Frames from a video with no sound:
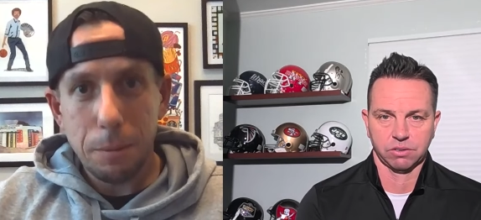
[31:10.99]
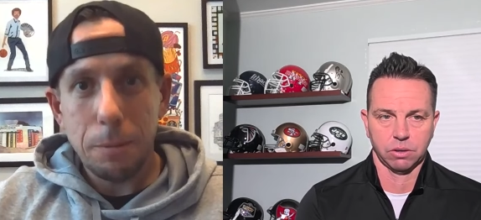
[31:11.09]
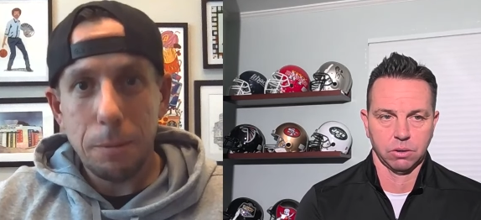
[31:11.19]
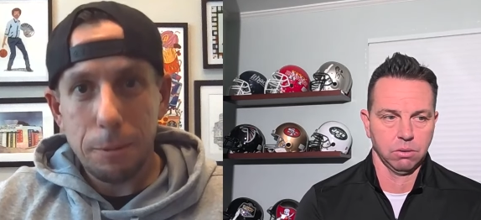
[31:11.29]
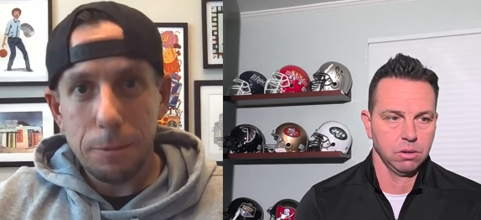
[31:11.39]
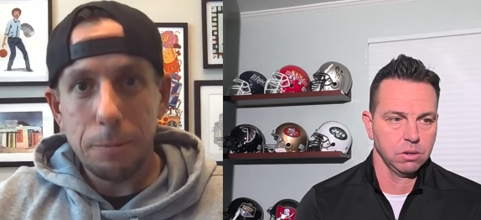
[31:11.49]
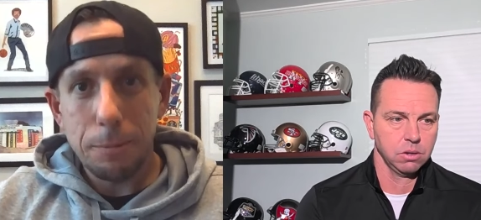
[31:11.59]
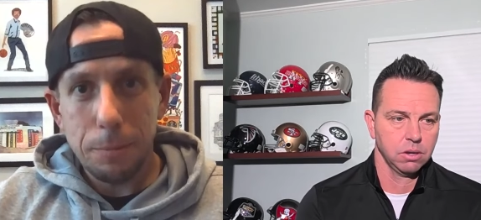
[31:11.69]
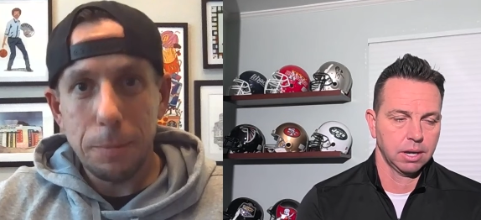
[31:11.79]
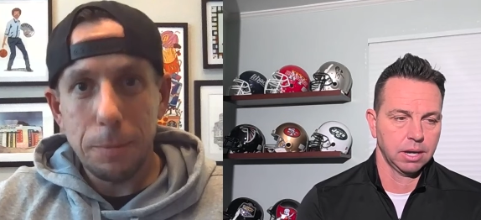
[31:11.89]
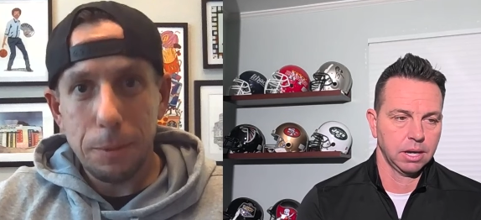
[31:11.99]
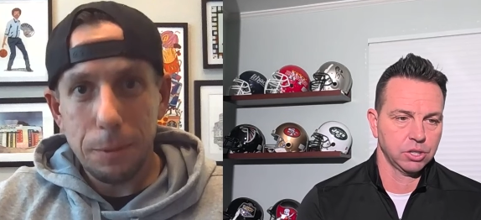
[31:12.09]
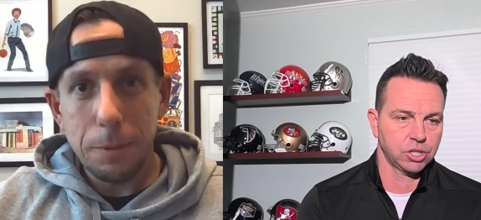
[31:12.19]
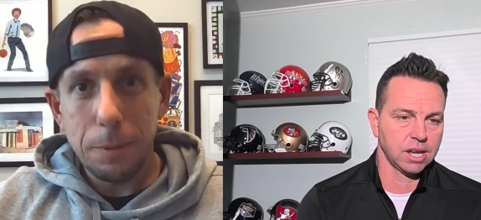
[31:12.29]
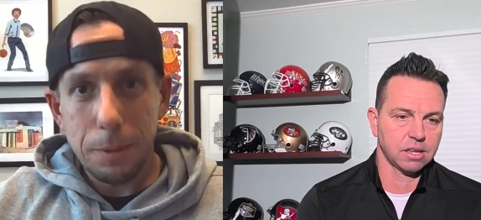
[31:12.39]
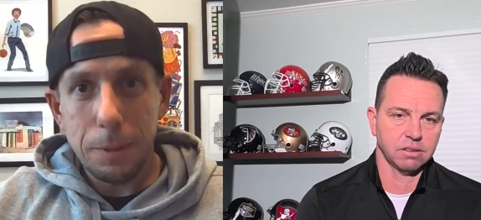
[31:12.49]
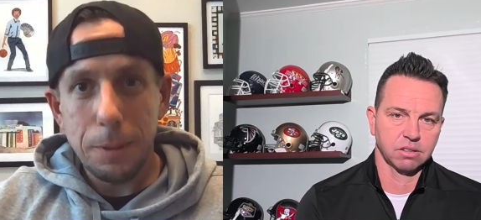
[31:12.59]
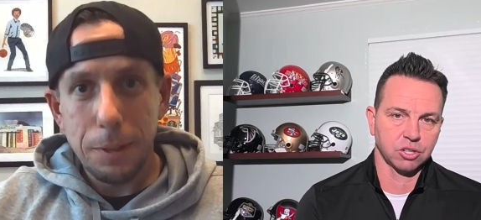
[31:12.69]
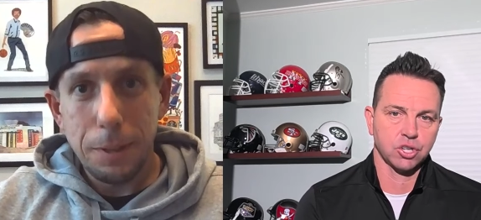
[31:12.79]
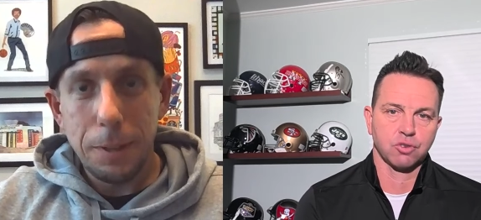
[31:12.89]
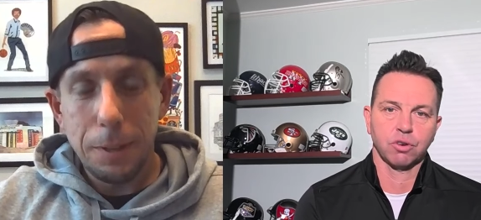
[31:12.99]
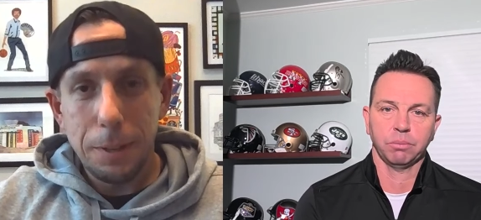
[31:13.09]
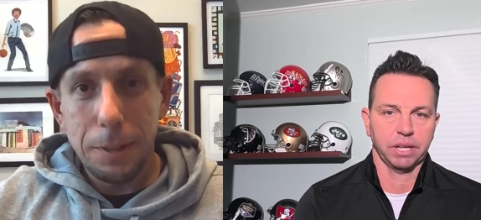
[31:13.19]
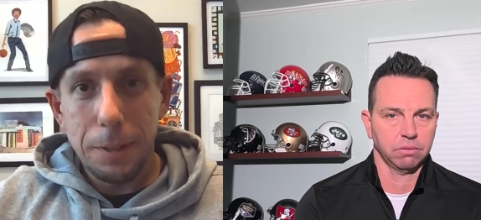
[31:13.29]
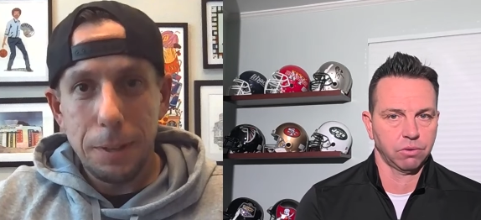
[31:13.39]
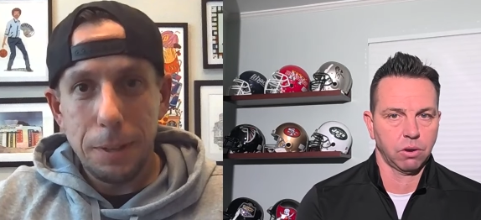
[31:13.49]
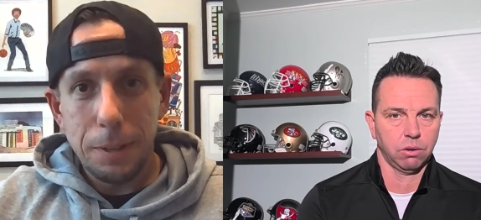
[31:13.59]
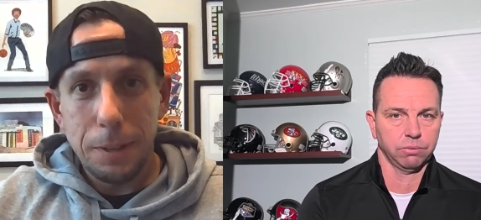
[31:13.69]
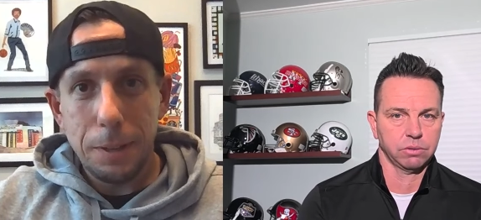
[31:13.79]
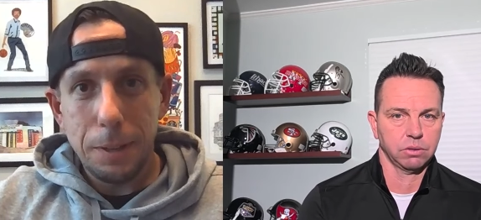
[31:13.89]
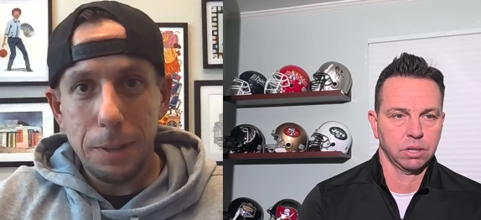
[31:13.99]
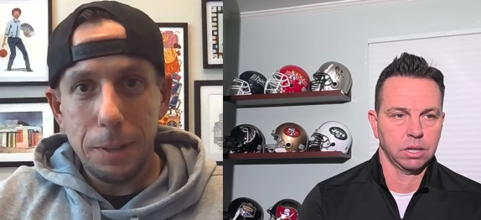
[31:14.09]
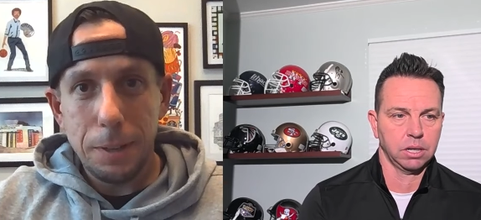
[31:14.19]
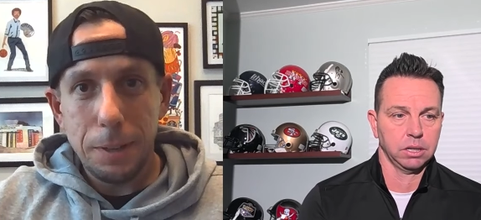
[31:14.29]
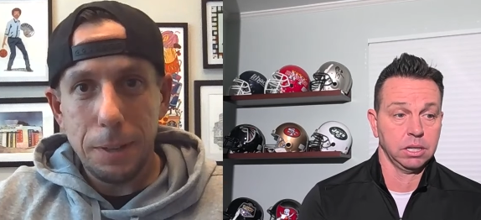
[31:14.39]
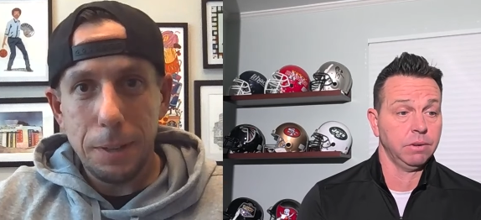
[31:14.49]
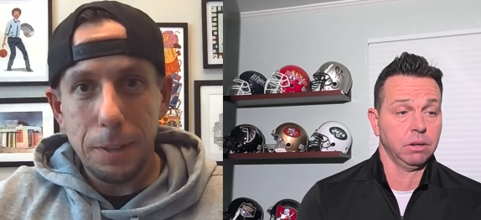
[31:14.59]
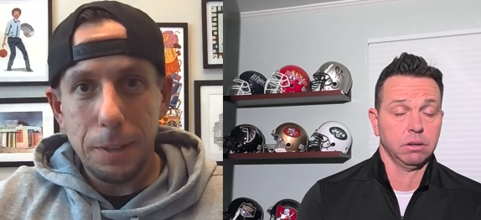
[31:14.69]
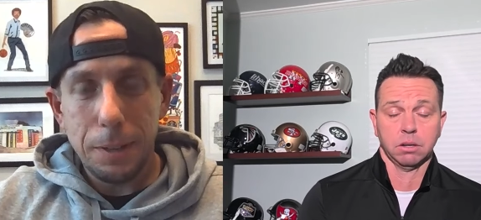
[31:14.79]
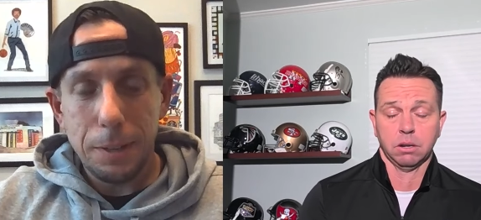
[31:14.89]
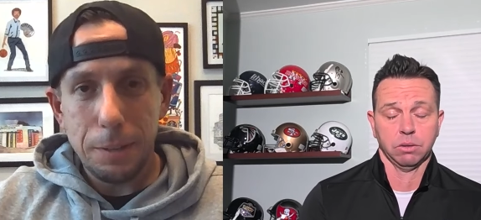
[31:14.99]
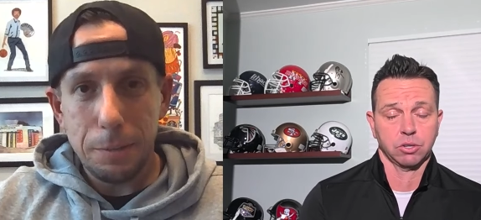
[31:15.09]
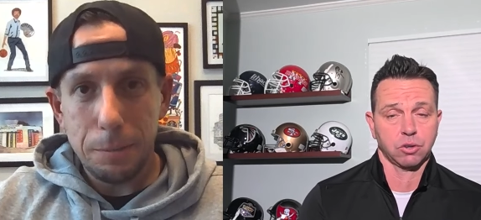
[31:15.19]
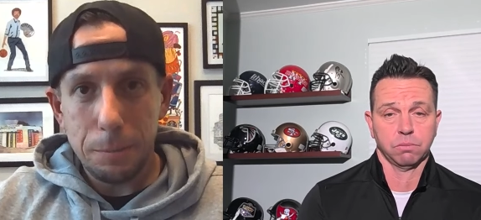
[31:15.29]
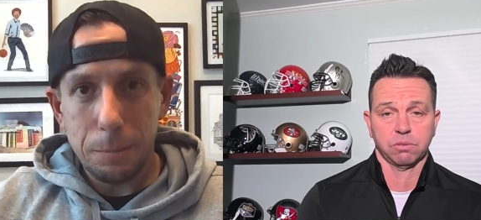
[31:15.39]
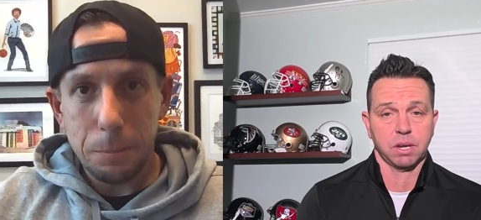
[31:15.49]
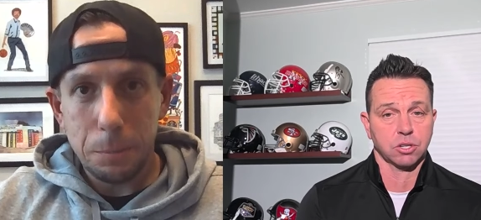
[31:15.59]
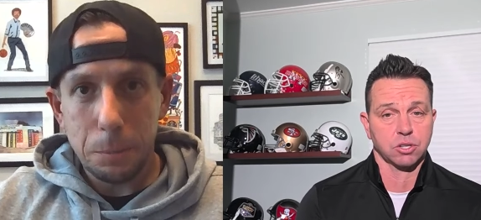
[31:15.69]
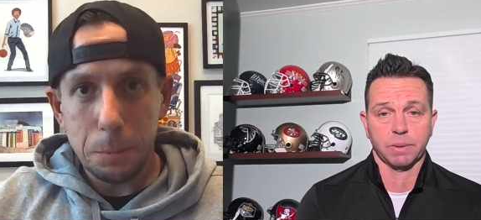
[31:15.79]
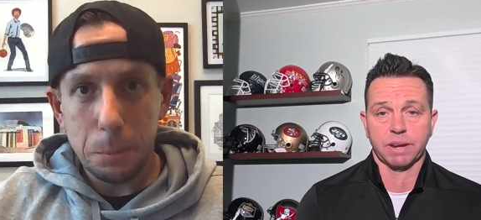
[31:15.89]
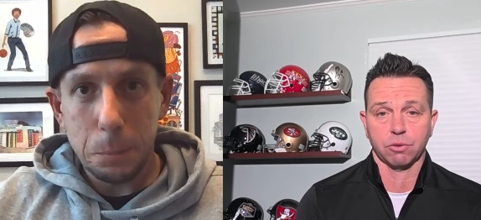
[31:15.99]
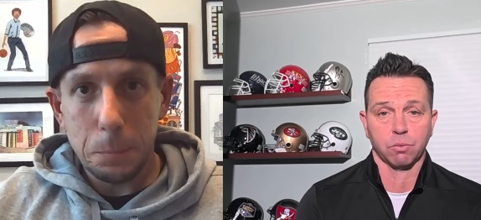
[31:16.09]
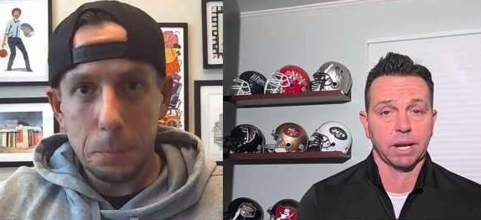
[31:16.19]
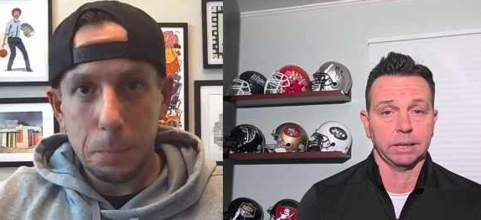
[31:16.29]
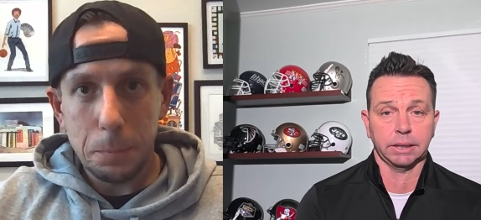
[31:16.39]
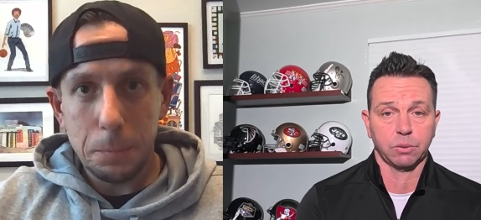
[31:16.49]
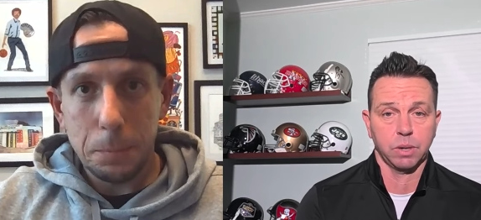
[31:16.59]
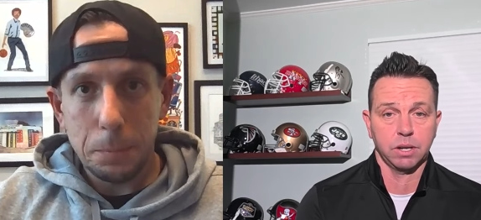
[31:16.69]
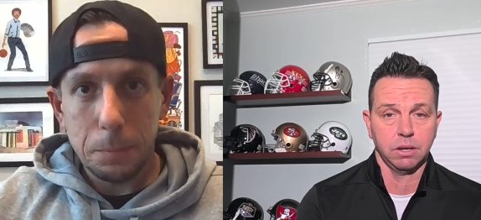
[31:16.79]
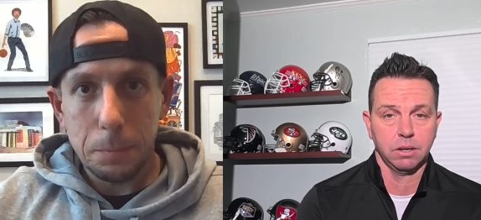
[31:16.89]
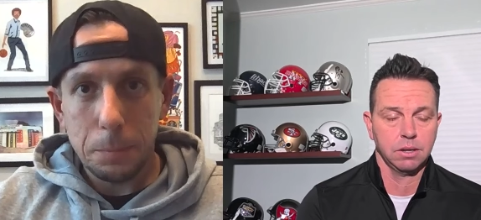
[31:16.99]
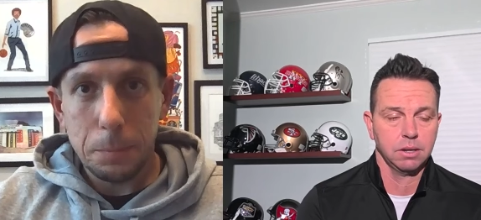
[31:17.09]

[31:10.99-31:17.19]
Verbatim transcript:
Speaker 1: So uh, Jake is extremely involved, uh, even you know, in terms of making sure we have the right liquid.